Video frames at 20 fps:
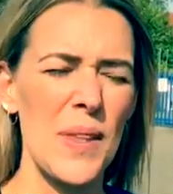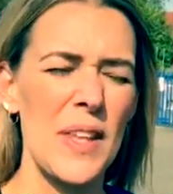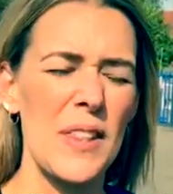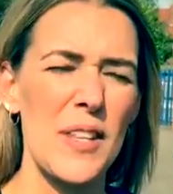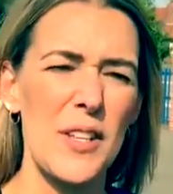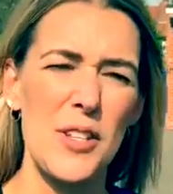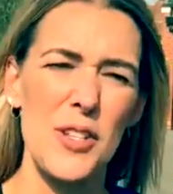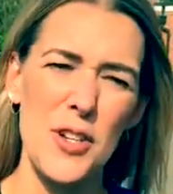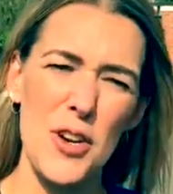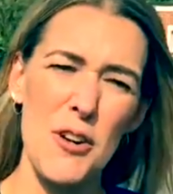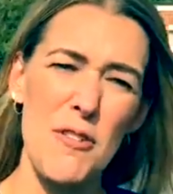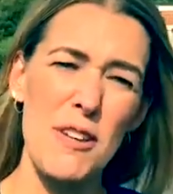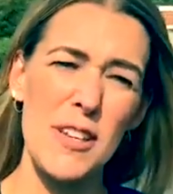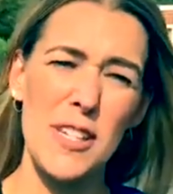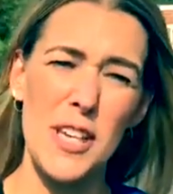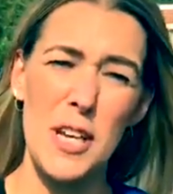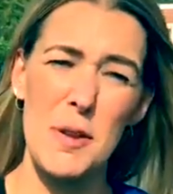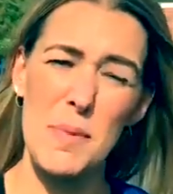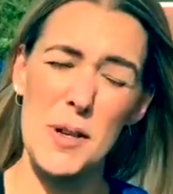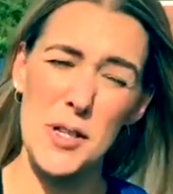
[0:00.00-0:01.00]
The story is
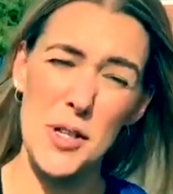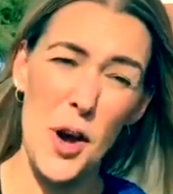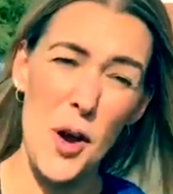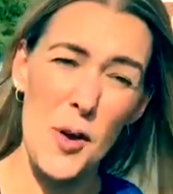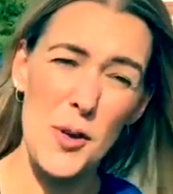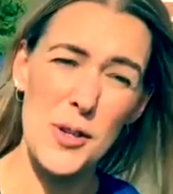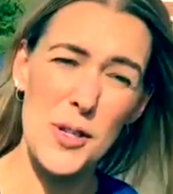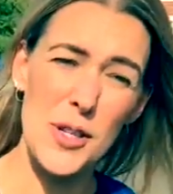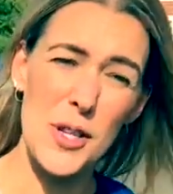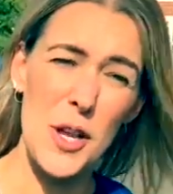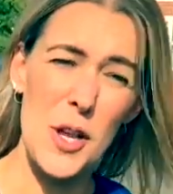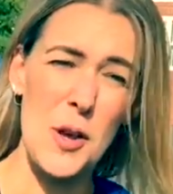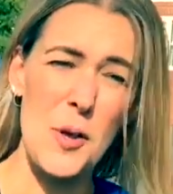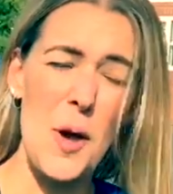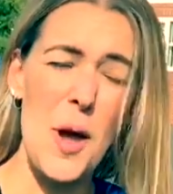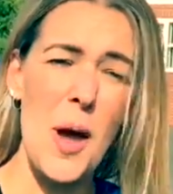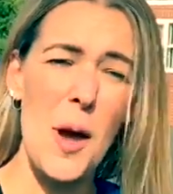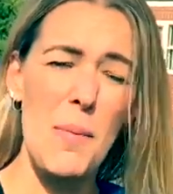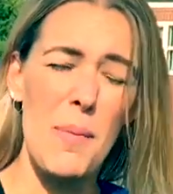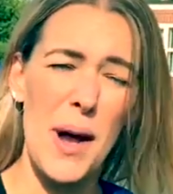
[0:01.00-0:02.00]
going to be told to you
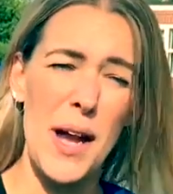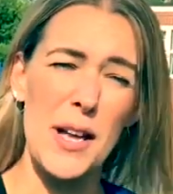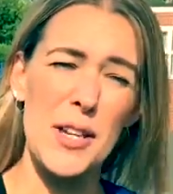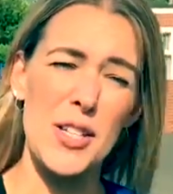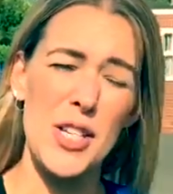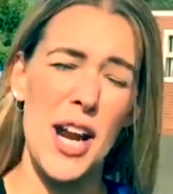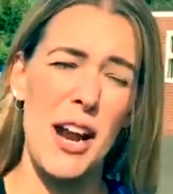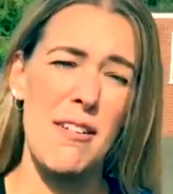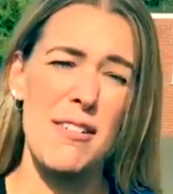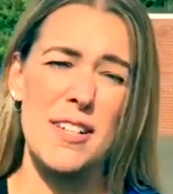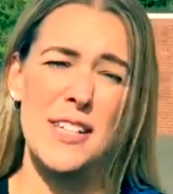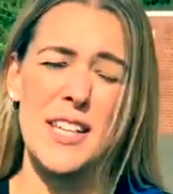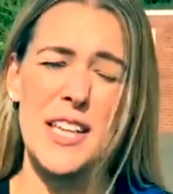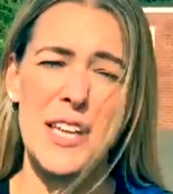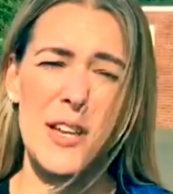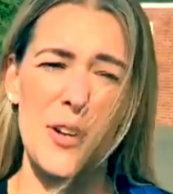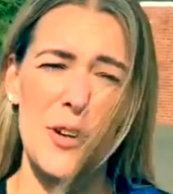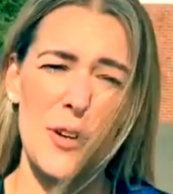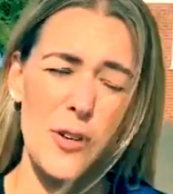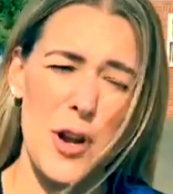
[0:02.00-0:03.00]
by a charity
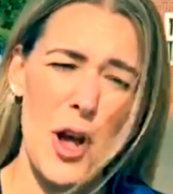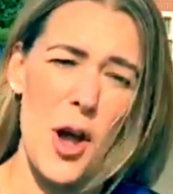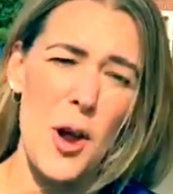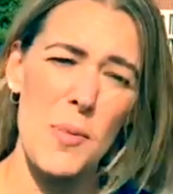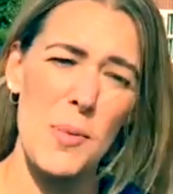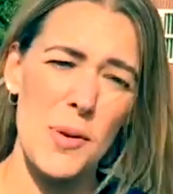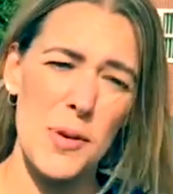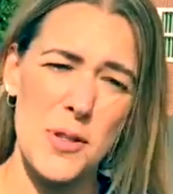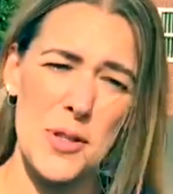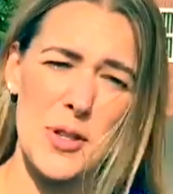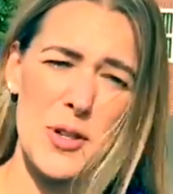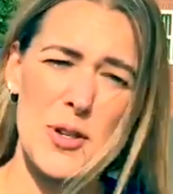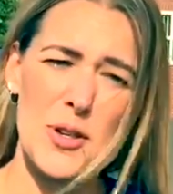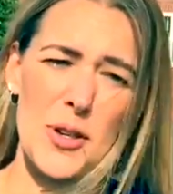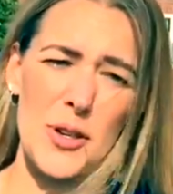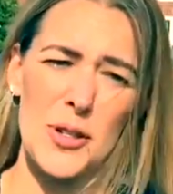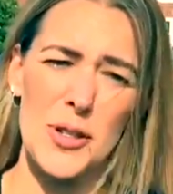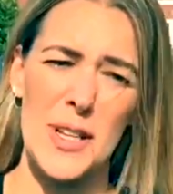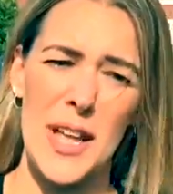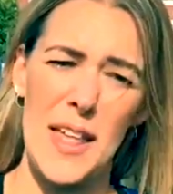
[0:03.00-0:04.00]
called Open
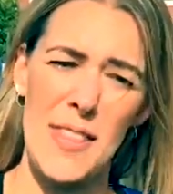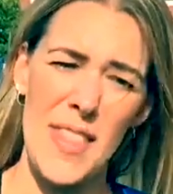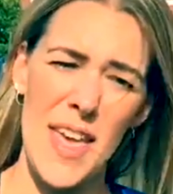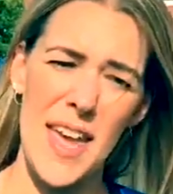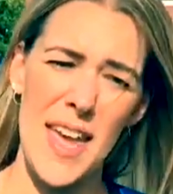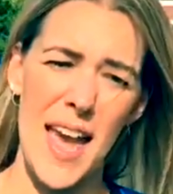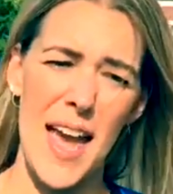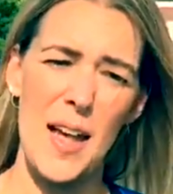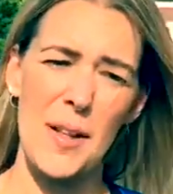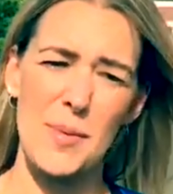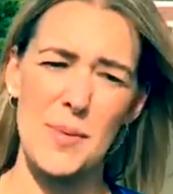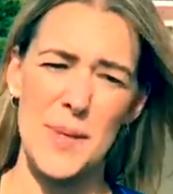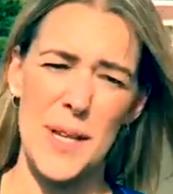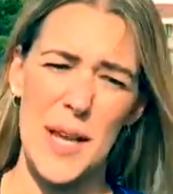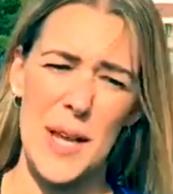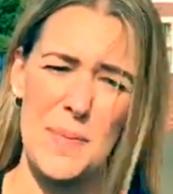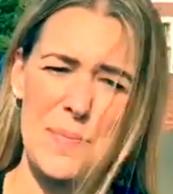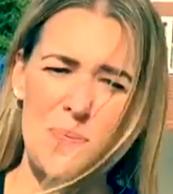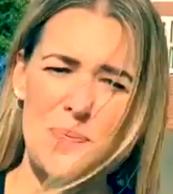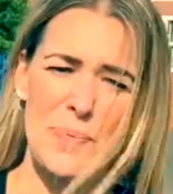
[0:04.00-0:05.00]
Doors, and they helped
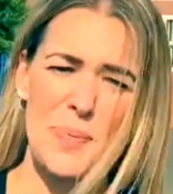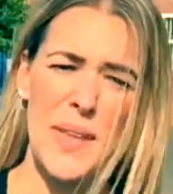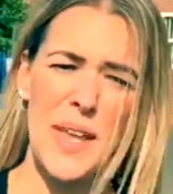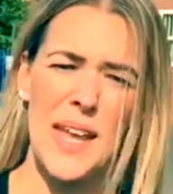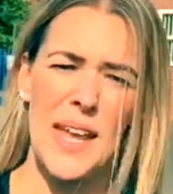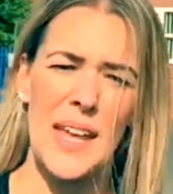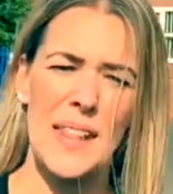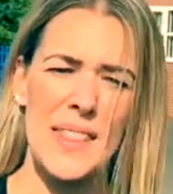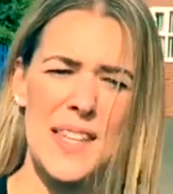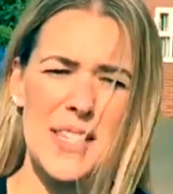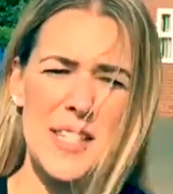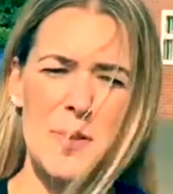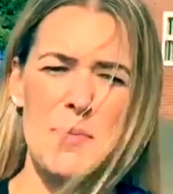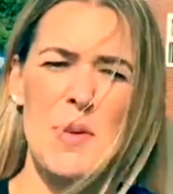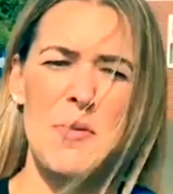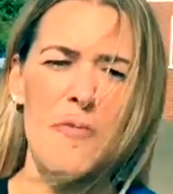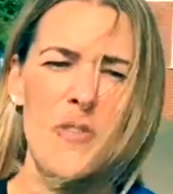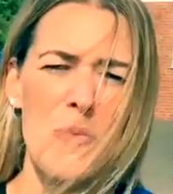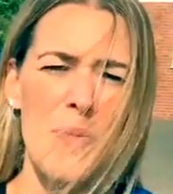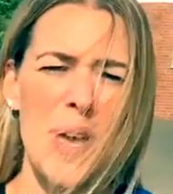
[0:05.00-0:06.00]
him. There's some
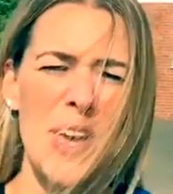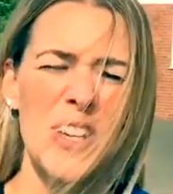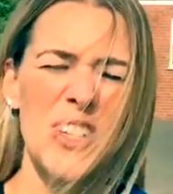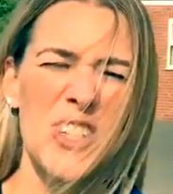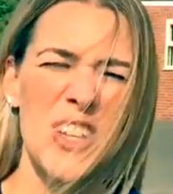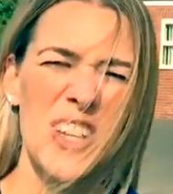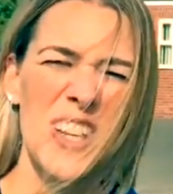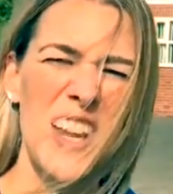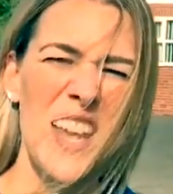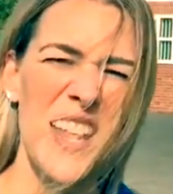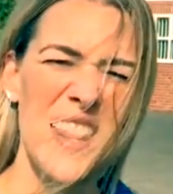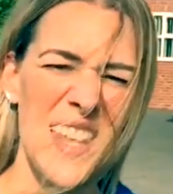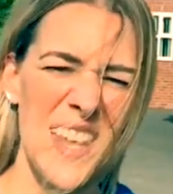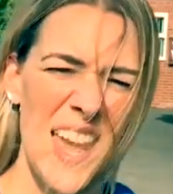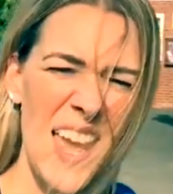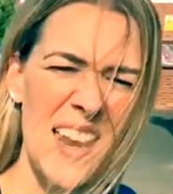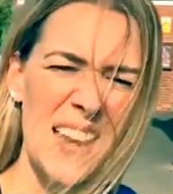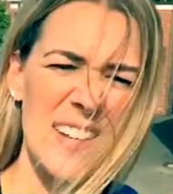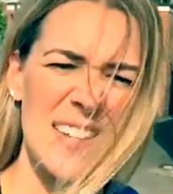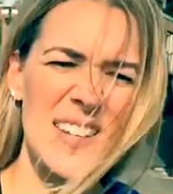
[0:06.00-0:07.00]
information at the
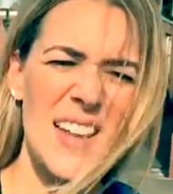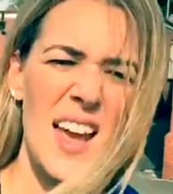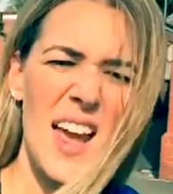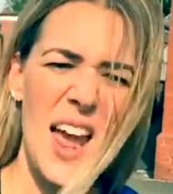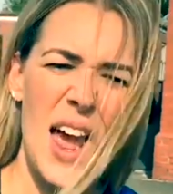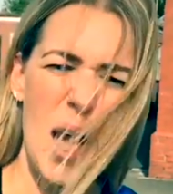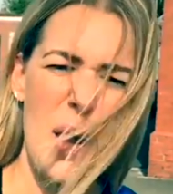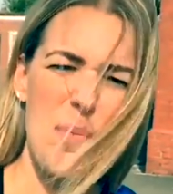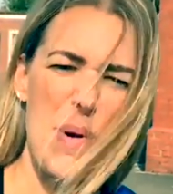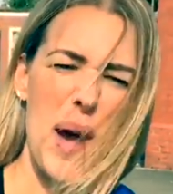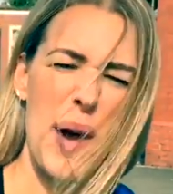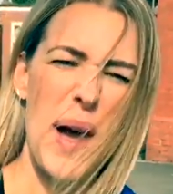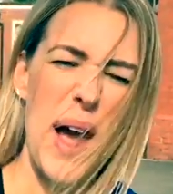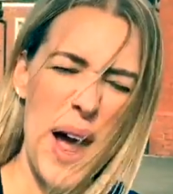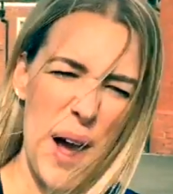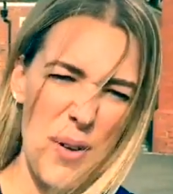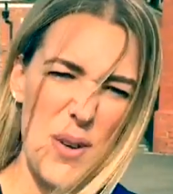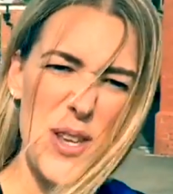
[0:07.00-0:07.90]
end about how